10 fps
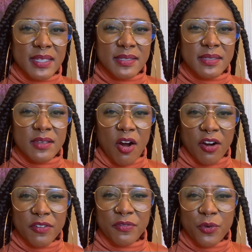This is
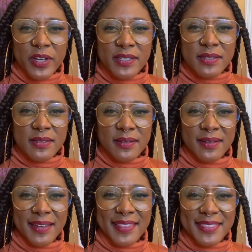our voice
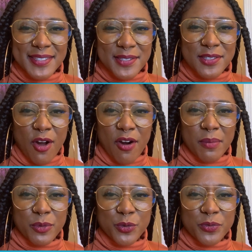this is our